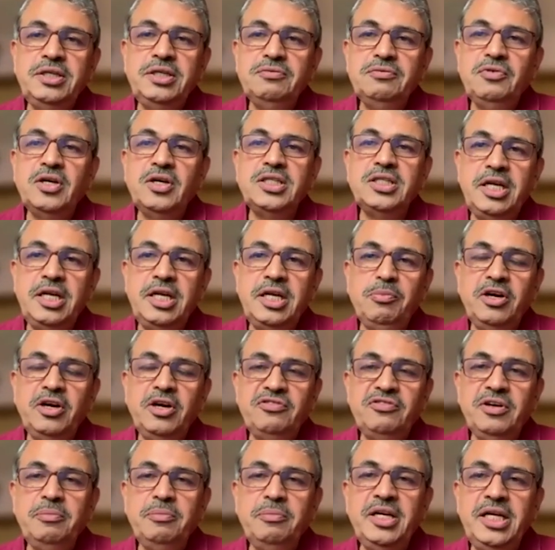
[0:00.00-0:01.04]
for
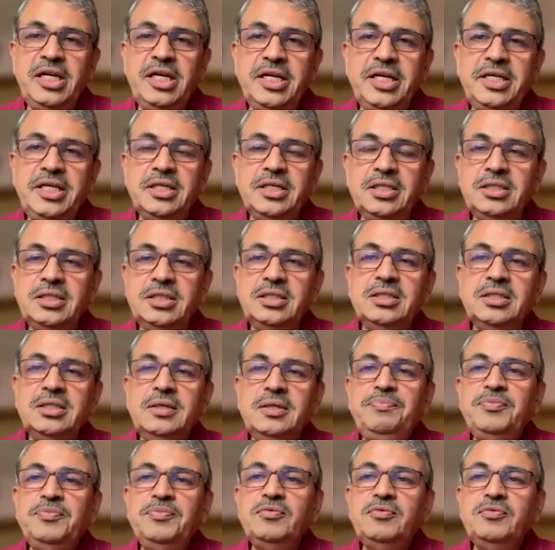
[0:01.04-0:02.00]
3.5 billion years,